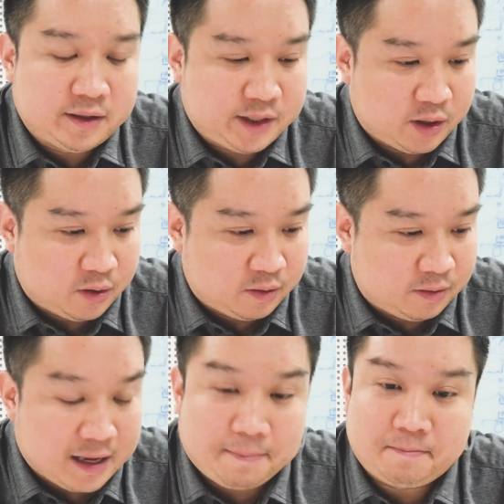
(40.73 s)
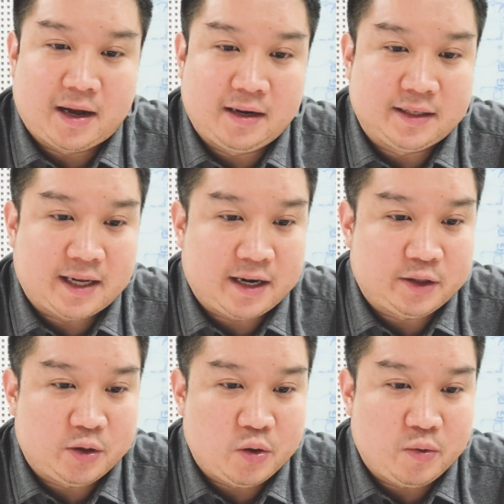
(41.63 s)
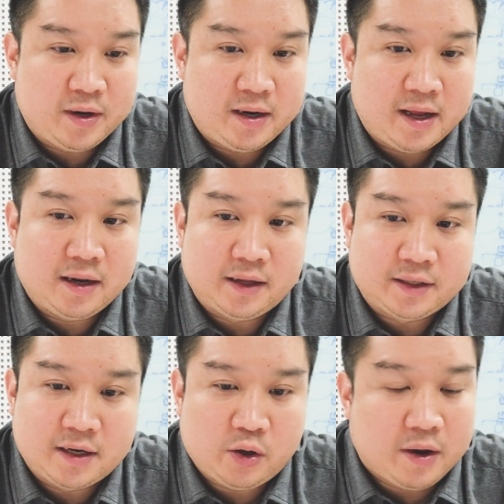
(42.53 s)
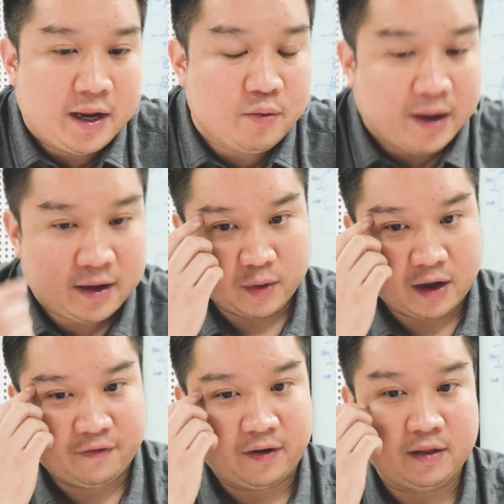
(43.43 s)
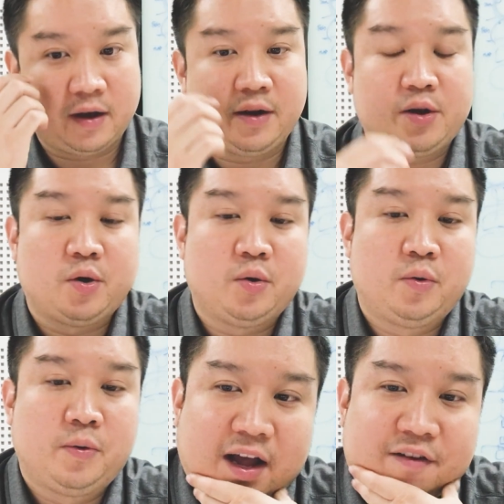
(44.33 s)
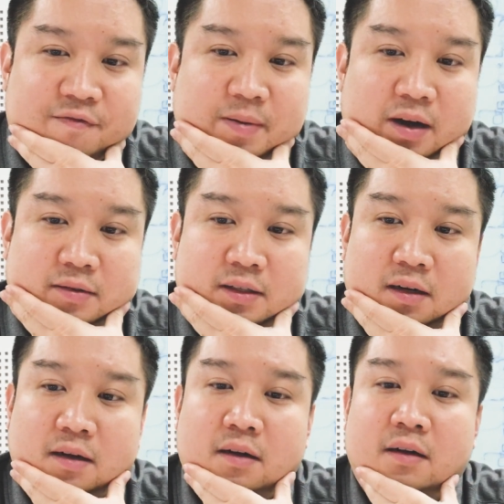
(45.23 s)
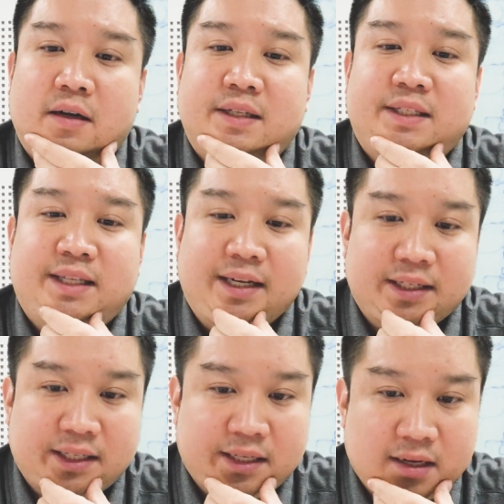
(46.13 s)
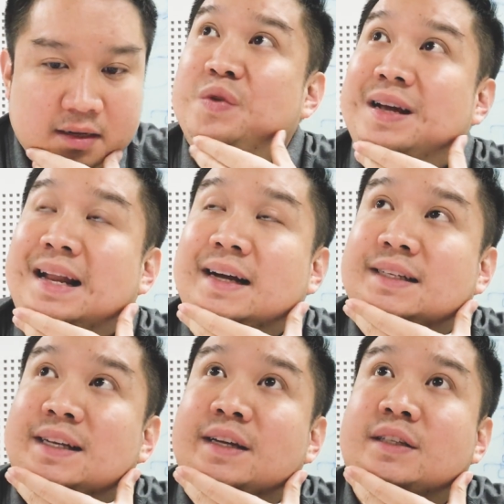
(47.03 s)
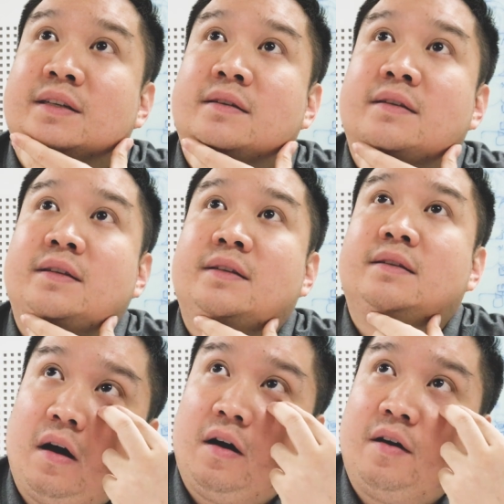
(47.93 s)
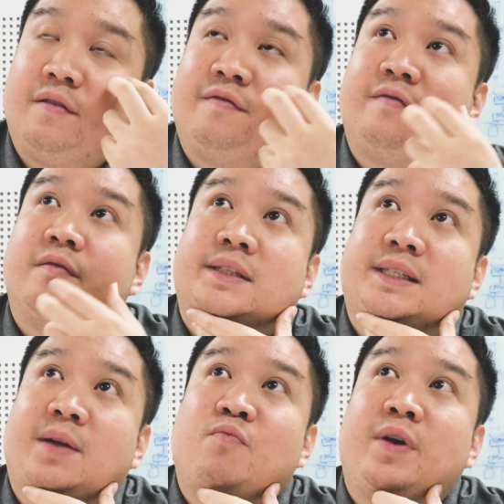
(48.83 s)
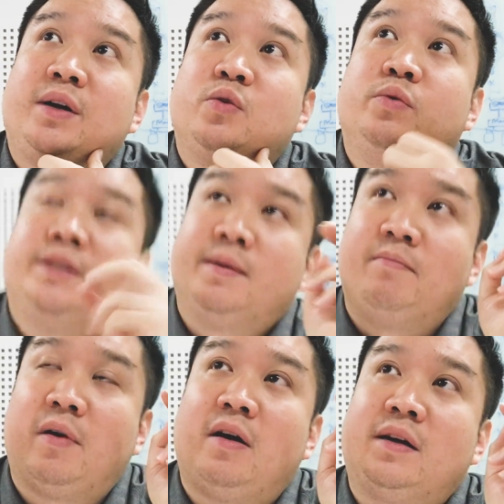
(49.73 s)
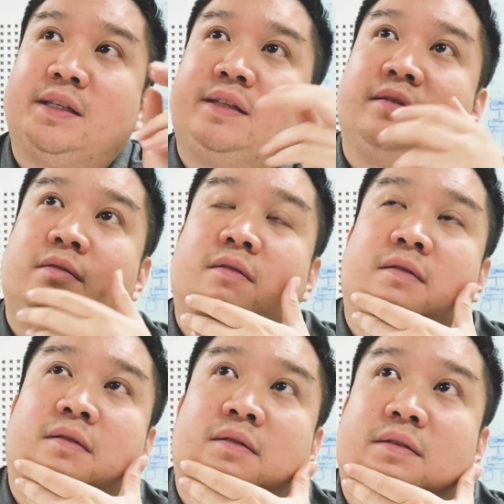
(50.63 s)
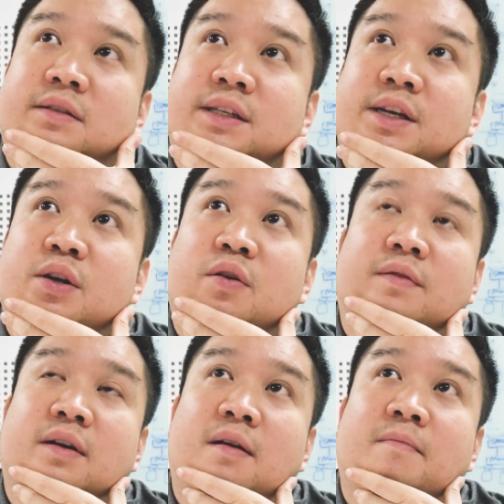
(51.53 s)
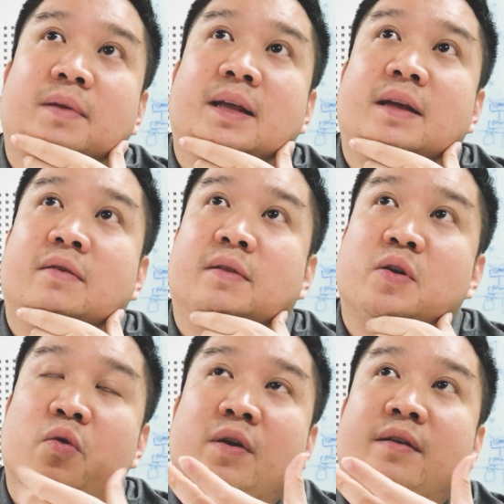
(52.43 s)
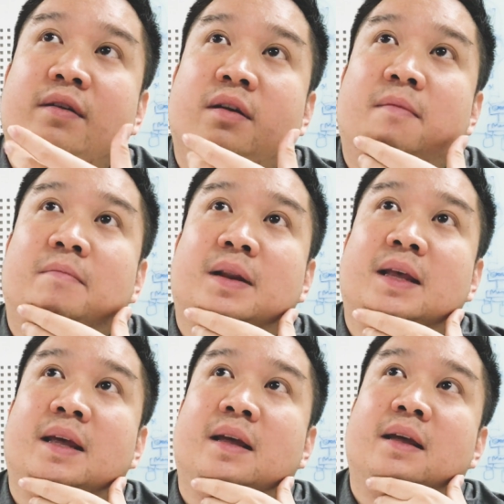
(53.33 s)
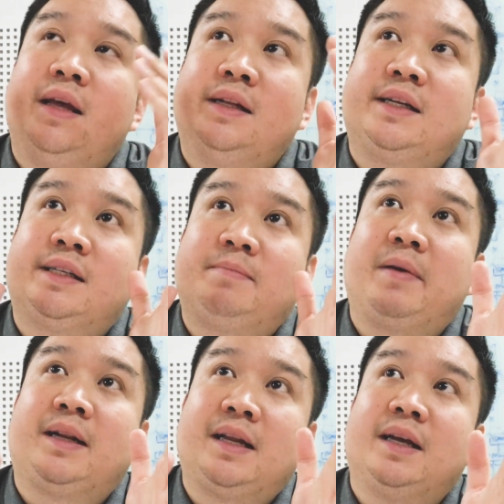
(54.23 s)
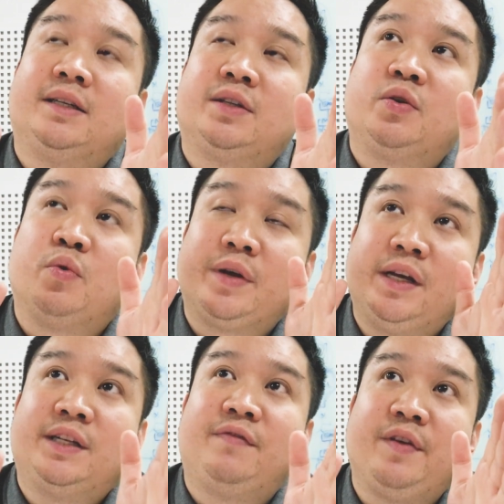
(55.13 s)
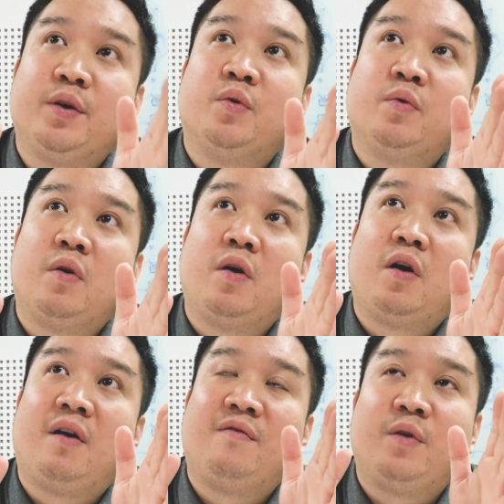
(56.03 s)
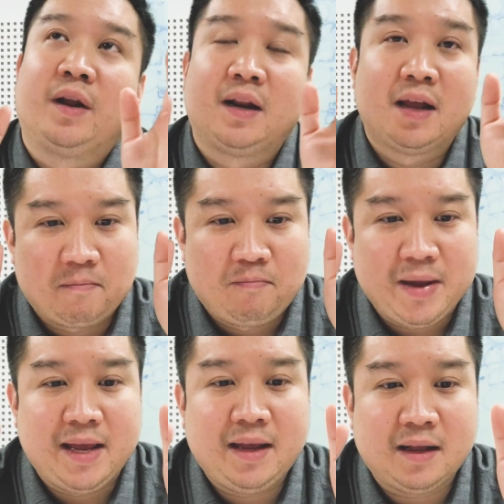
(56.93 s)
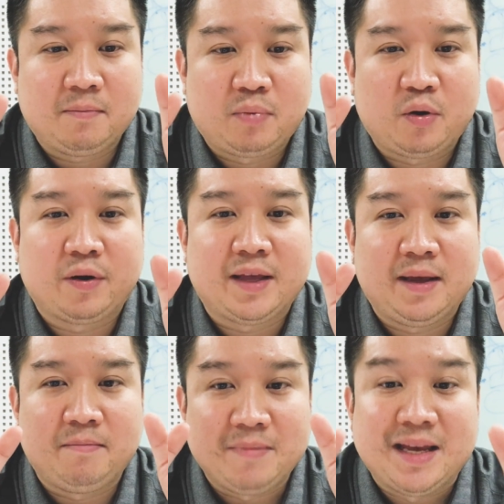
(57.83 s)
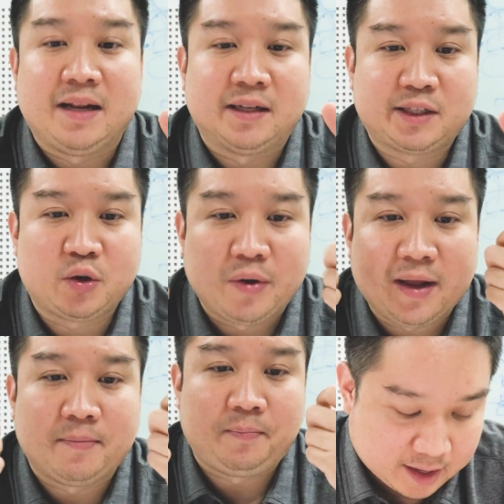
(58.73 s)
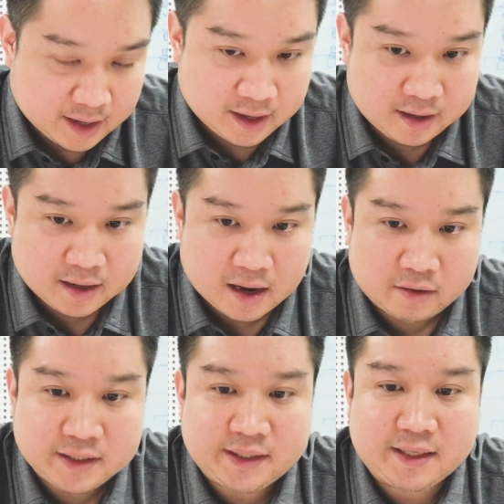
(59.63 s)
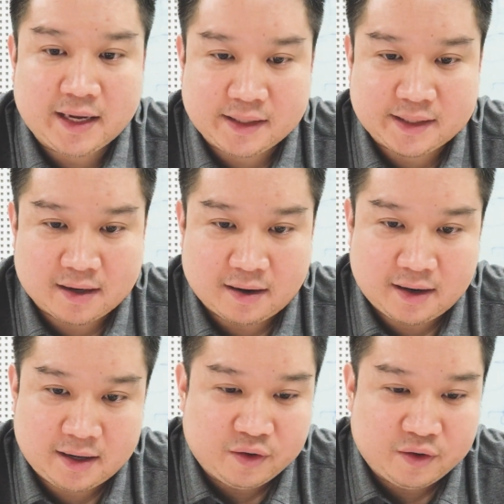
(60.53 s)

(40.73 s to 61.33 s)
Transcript: So I decided to do in English. So anyway, without further ado, I have about 6 realizations of someone who's a boss or CEO of the company or the owner of the company, his expectation or his view of what being an employee means to him. And I'll just get started.